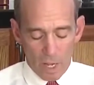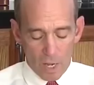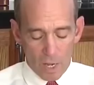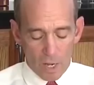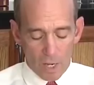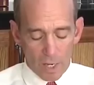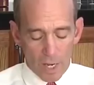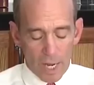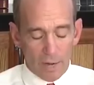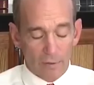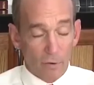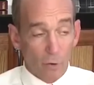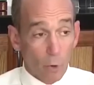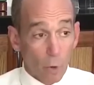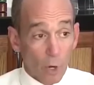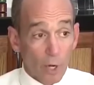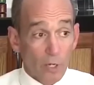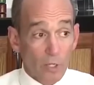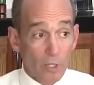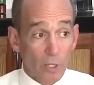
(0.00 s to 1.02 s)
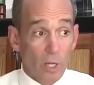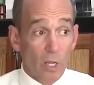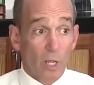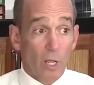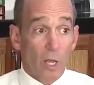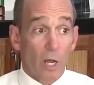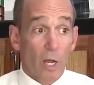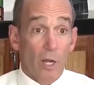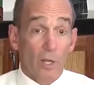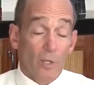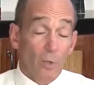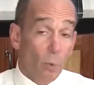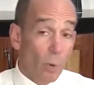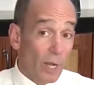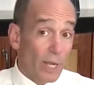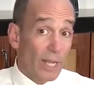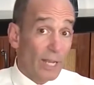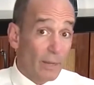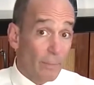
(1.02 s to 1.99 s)
And of course, you
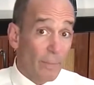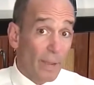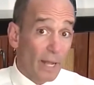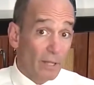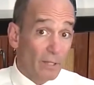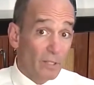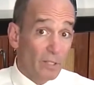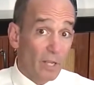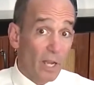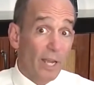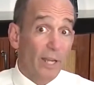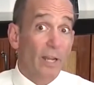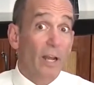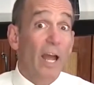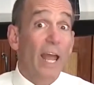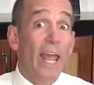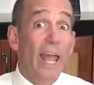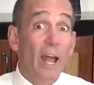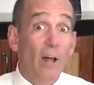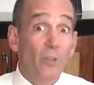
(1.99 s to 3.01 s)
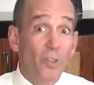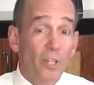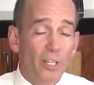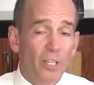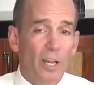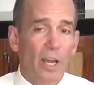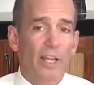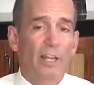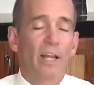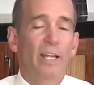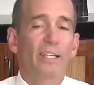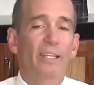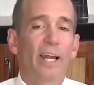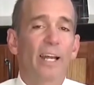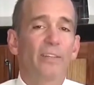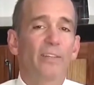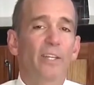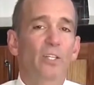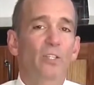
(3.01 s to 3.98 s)
want to eat a balanced diet, a healthy diet, a
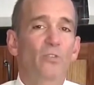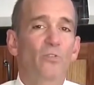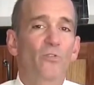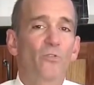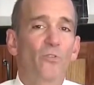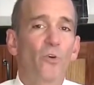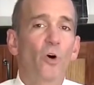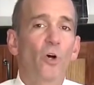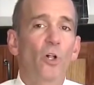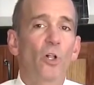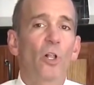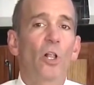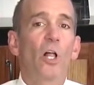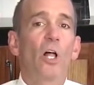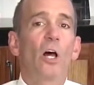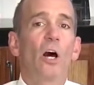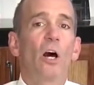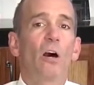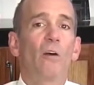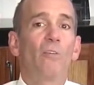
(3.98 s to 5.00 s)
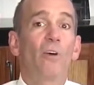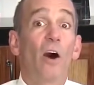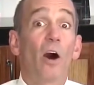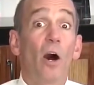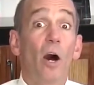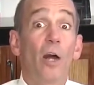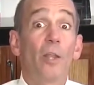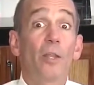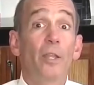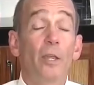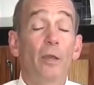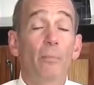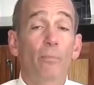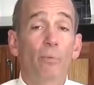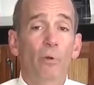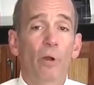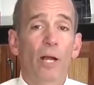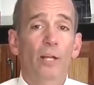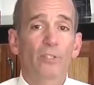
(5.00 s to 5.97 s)
diet that is full of
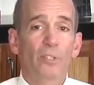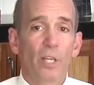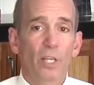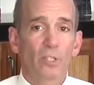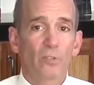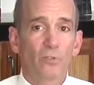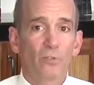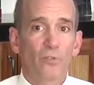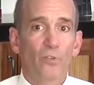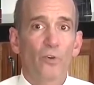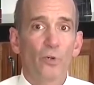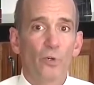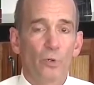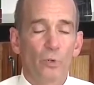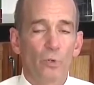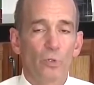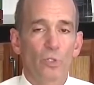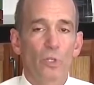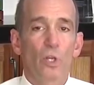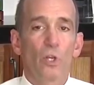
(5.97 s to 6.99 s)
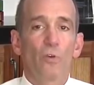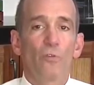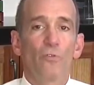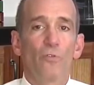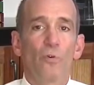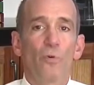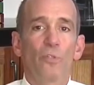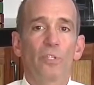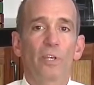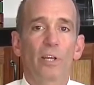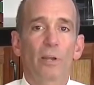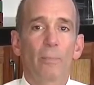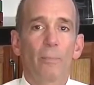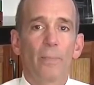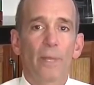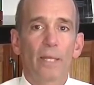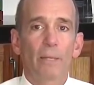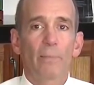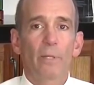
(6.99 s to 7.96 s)
unprocessed foods, foods that are
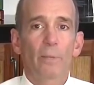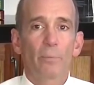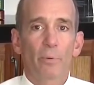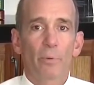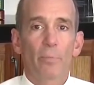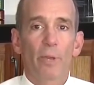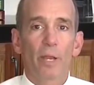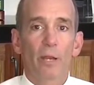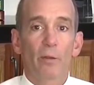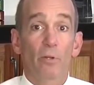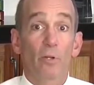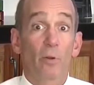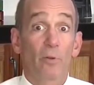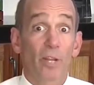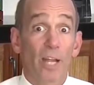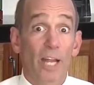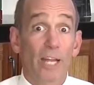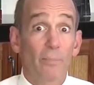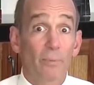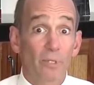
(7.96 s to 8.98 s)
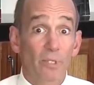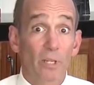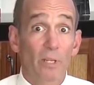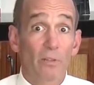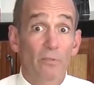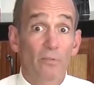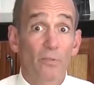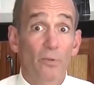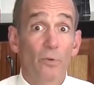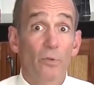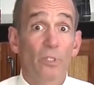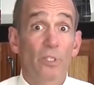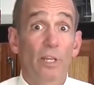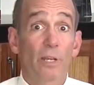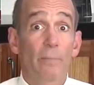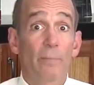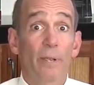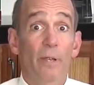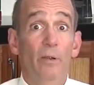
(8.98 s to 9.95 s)
minimally prepared. 90% of the foods
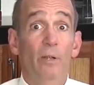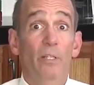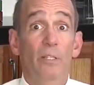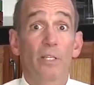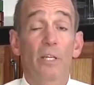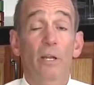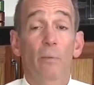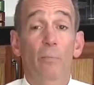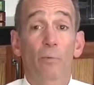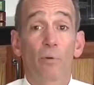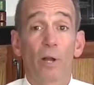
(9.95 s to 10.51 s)
that Americans eat are